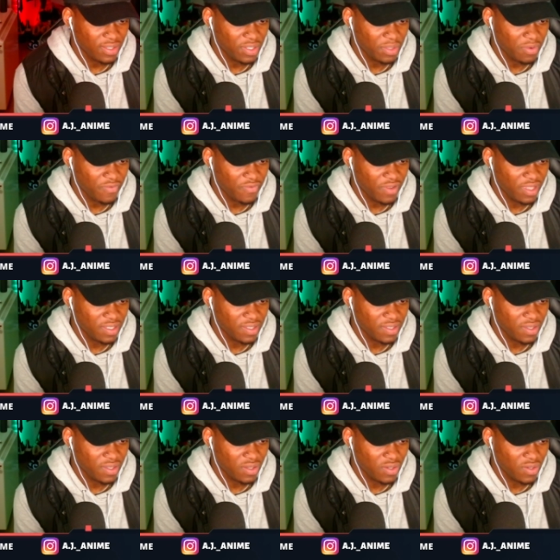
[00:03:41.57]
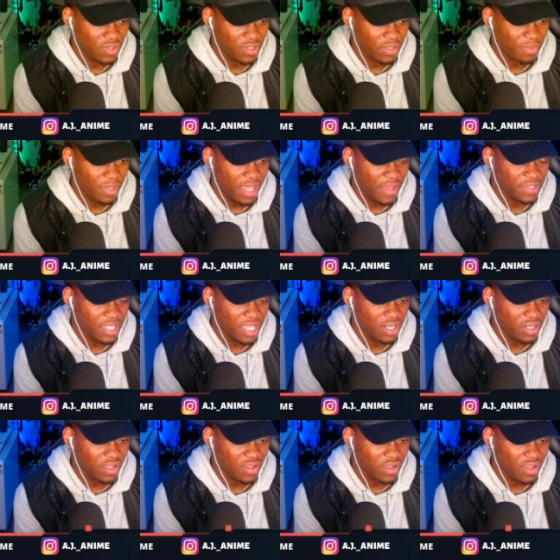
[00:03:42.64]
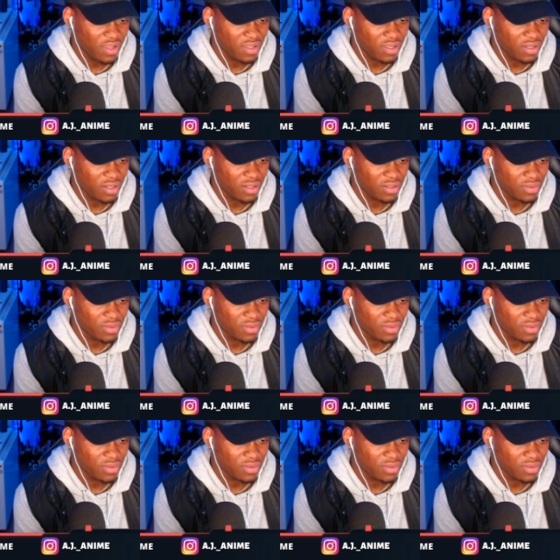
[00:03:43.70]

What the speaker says: supervisor who should be outside of the curtain.